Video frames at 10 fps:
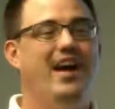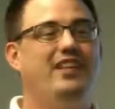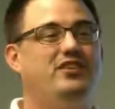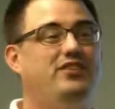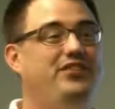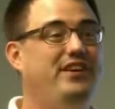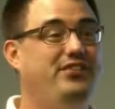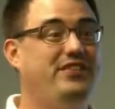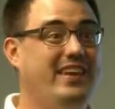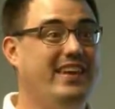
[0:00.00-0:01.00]
There's
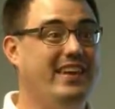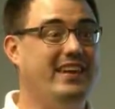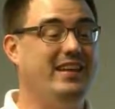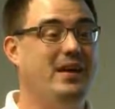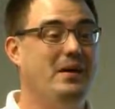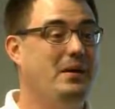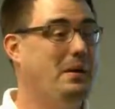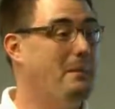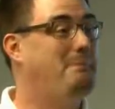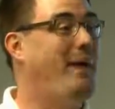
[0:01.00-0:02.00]
15
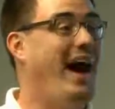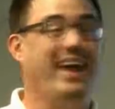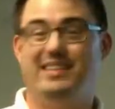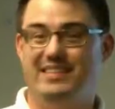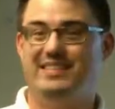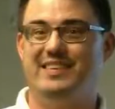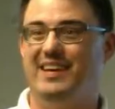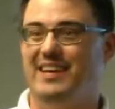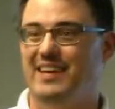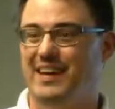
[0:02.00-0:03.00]
bytes
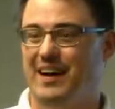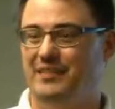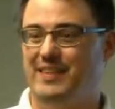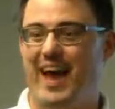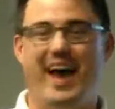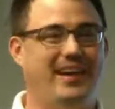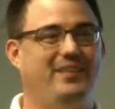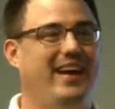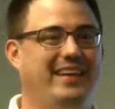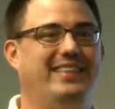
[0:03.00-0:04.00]
of data
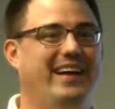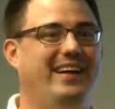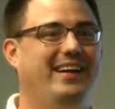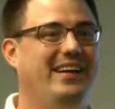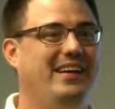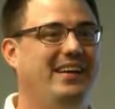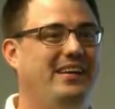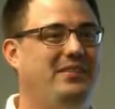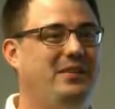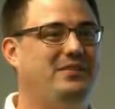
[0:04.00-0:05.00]
right there
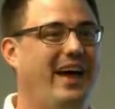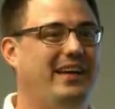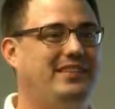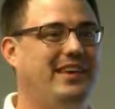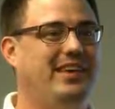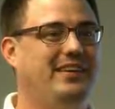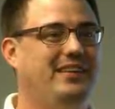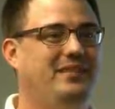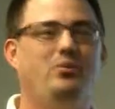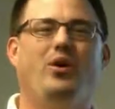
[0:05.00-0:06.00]
if you use ASCII,
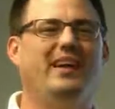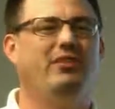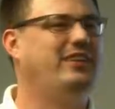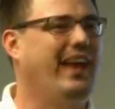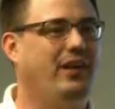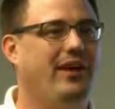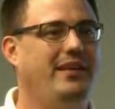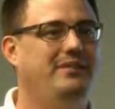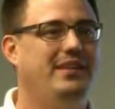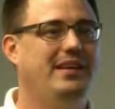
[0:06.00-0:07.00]
give or take,
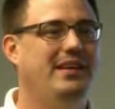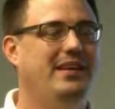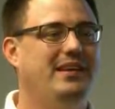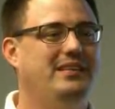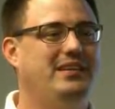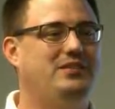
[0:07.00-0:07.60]
right? To